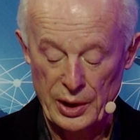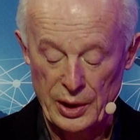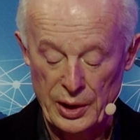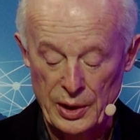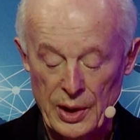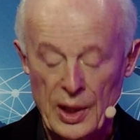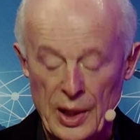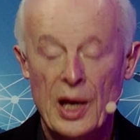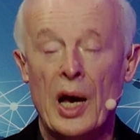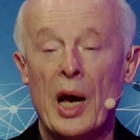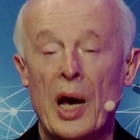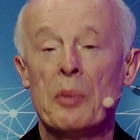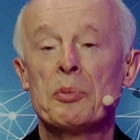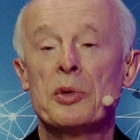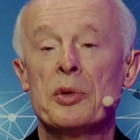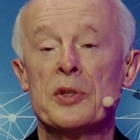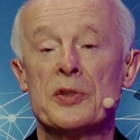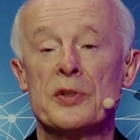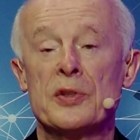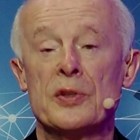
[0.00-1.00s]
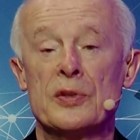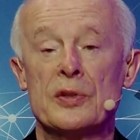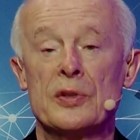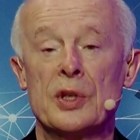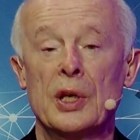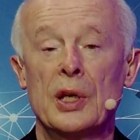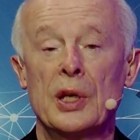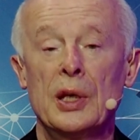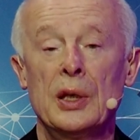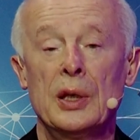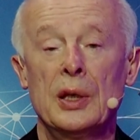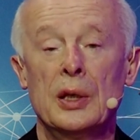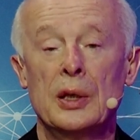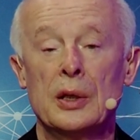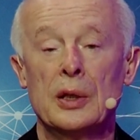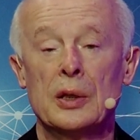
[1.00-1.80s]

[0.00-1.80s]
the IPCC